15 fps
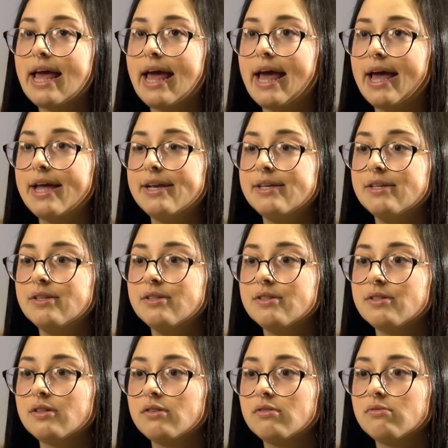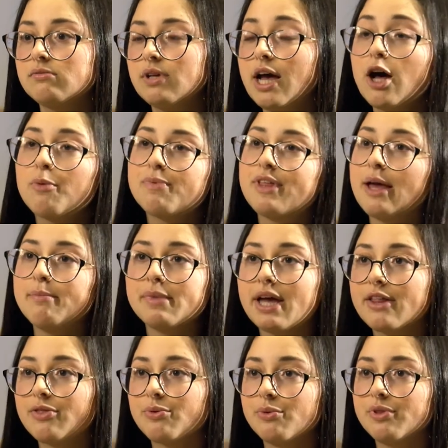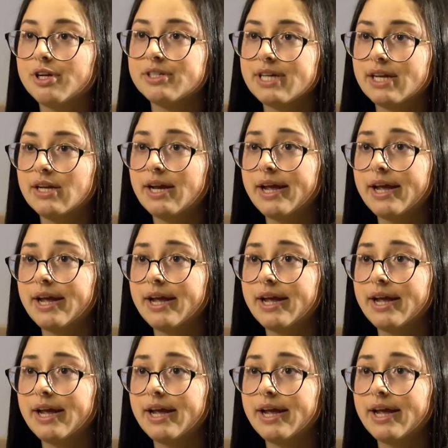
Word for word: and help them get through their day to